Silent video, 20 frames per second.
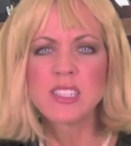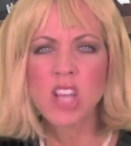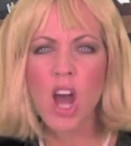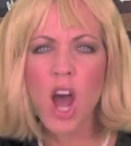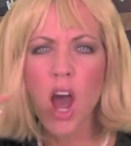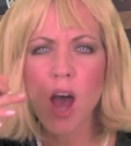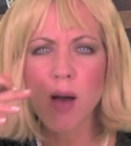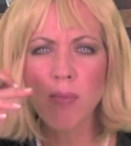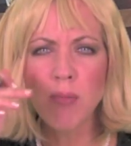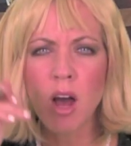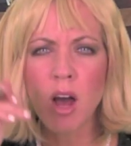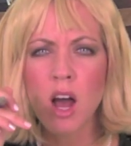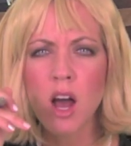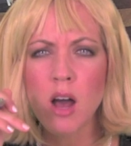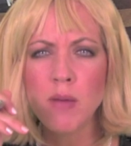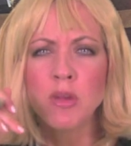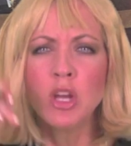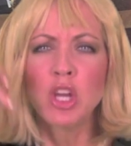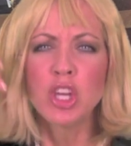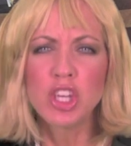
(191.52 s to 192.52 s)
Tot
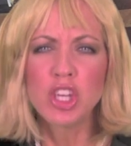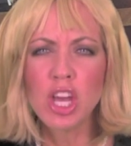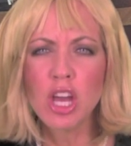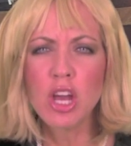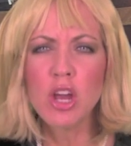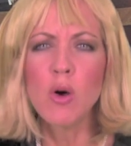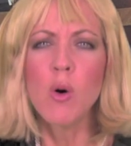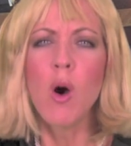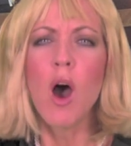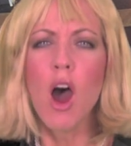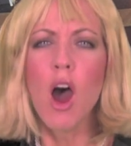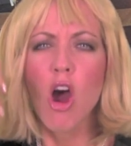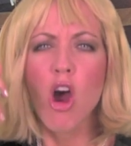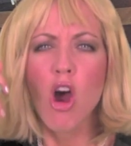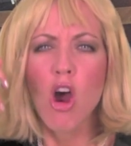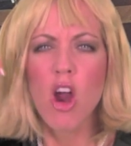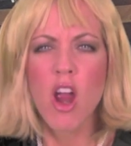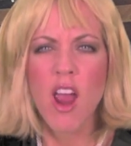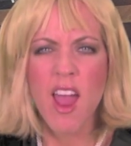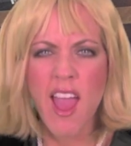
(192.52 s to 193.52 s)
Mom, you
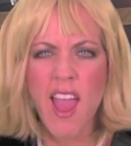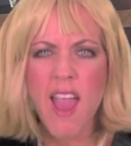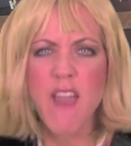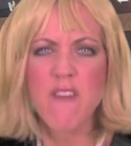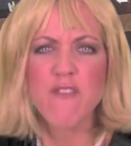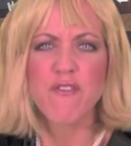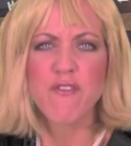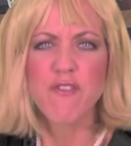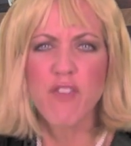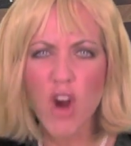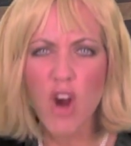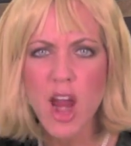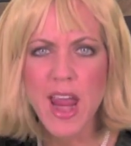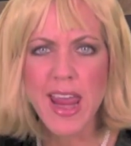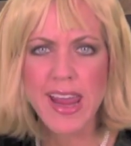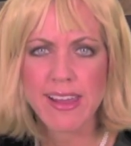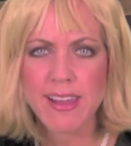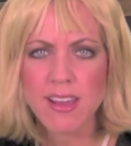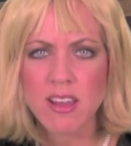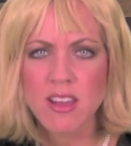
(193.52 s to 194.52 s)
are a
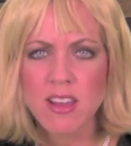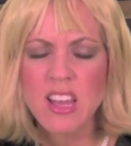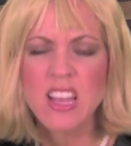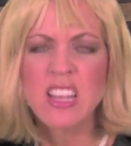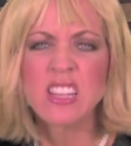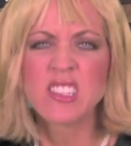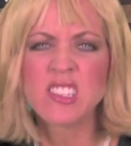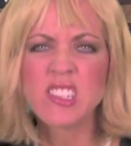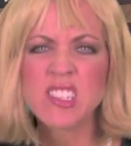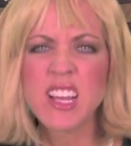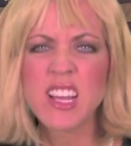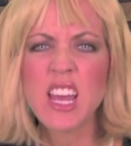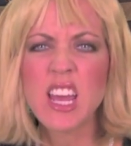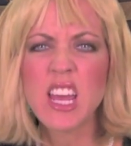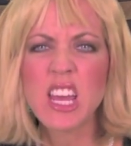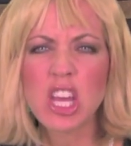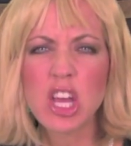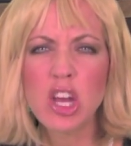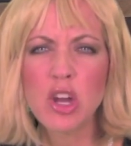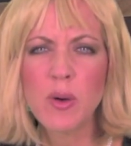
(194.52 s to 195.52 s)
freak.
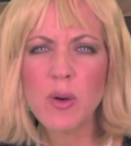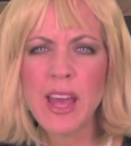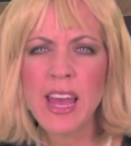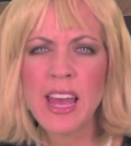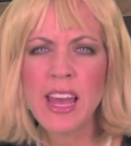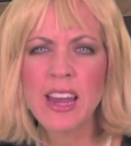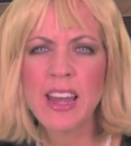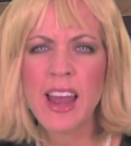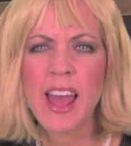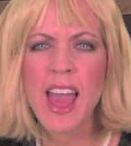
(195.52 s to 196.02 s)
See you in